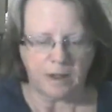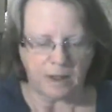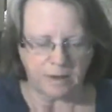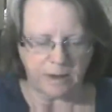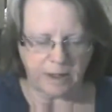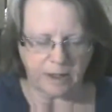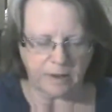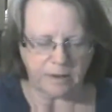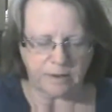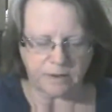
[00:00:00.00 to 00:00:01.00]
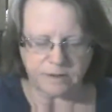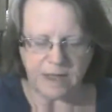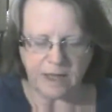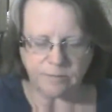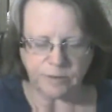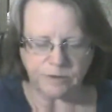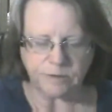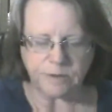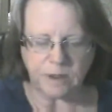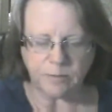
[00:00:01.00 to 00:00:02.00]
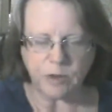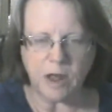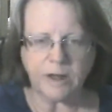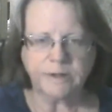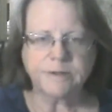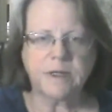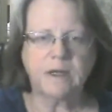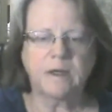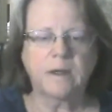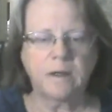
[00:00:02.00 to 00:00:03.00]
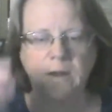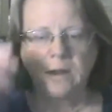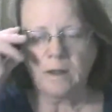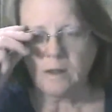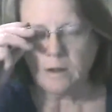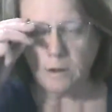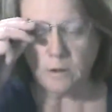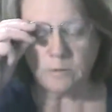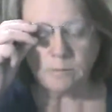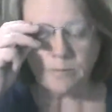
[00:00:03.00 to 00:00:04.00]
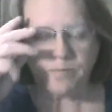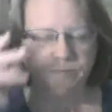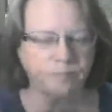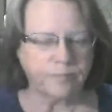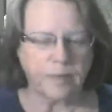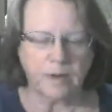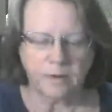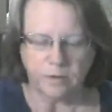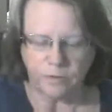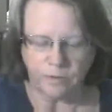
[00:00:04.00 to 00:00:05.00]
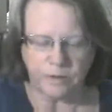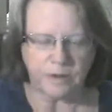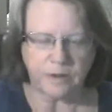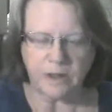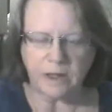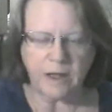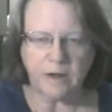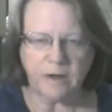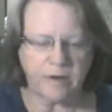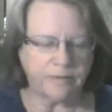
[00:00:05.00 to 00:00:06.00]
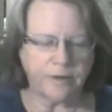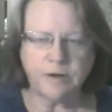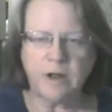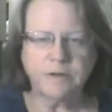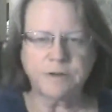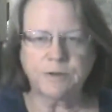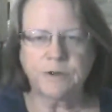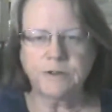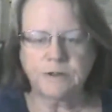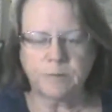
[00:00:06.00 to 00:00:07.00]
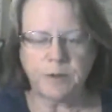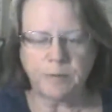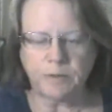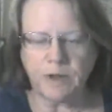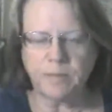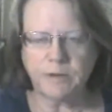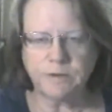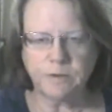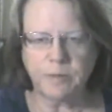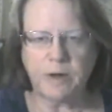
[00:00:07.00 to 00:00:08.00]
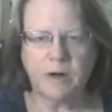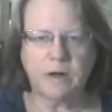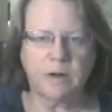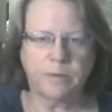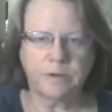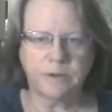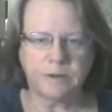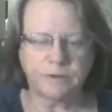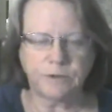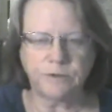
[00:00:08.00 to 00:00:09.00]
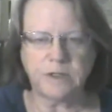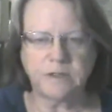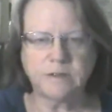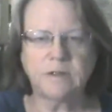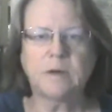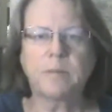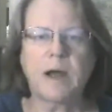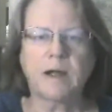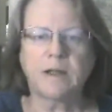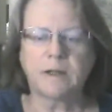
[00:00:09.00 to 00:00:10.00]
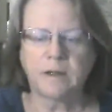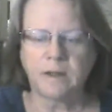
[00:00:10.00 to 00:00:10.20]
And like this admin's blog is saying, you can, I've heard all the stories of the people coming to America with, 2 cents in their pocket.